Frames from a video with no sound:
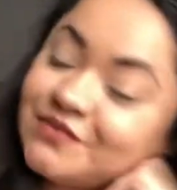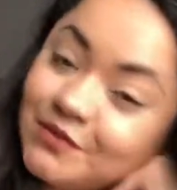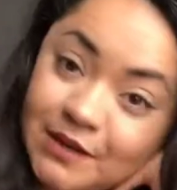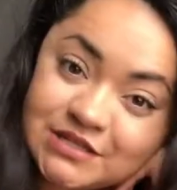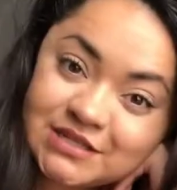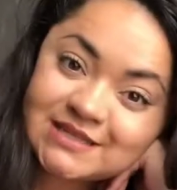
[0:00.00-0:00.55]
for
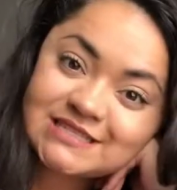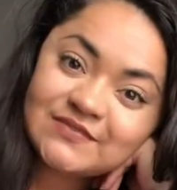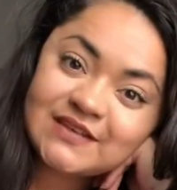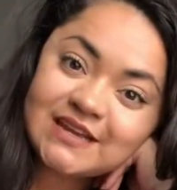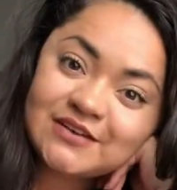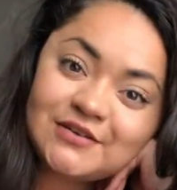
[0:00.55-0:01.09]
watching this
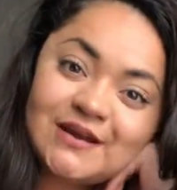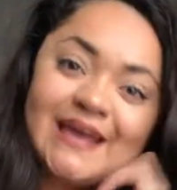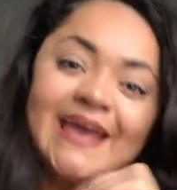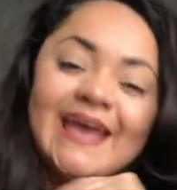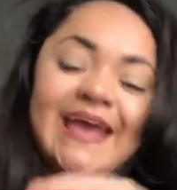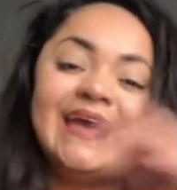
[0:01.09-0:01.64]
video
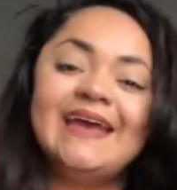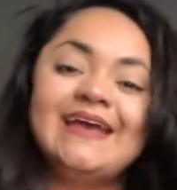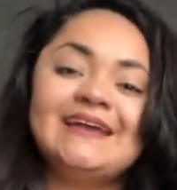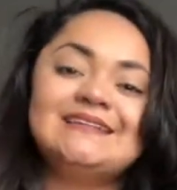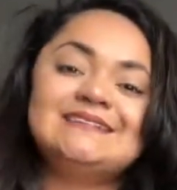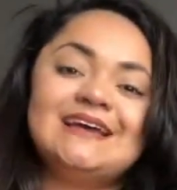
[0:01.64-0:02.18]

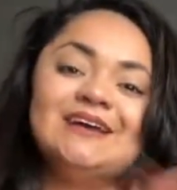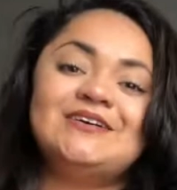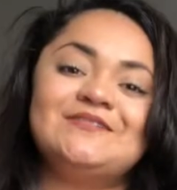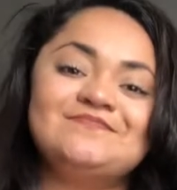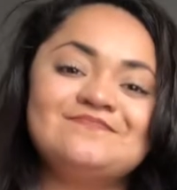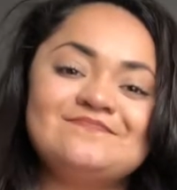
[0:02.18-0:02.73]
and
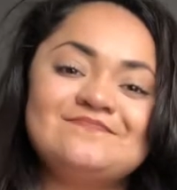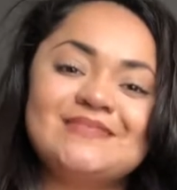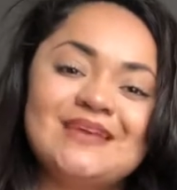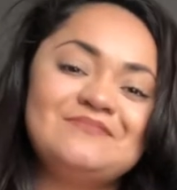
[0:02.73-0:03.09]
um,